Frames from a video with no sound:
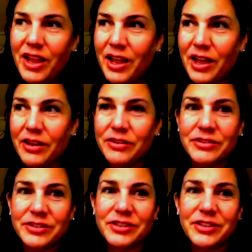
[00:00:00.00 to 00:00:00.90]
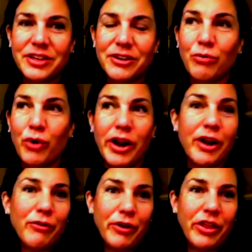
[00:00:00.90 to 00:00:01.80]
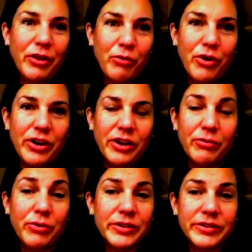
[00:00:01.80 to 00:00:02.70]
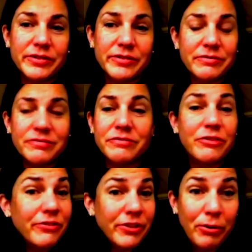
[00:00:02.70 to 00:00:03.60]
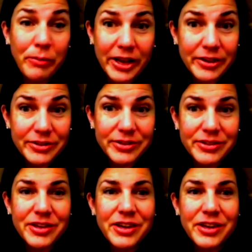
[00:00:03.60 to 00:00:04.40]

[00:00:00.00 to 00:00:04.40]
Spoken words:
And, you know, what I really wanted was fulfillment.